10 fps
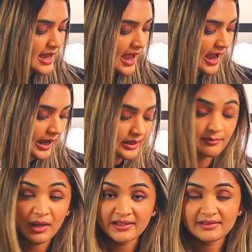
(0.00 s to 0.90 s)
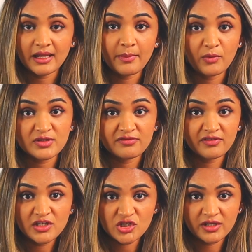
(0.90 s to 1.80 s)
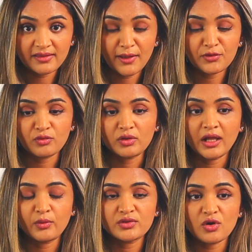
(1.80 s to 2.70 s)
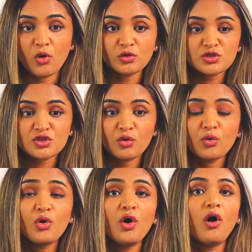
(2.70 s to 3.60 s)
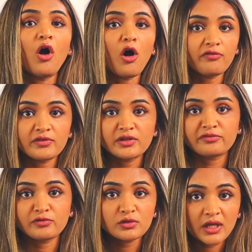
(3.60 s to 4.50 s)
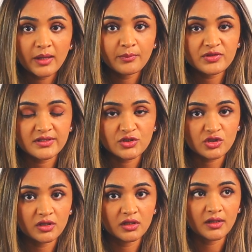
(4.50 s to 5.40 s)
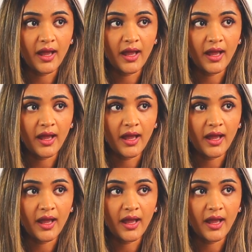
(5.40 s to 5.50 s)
And by the time I was finishing that role, I was also offered a full-time position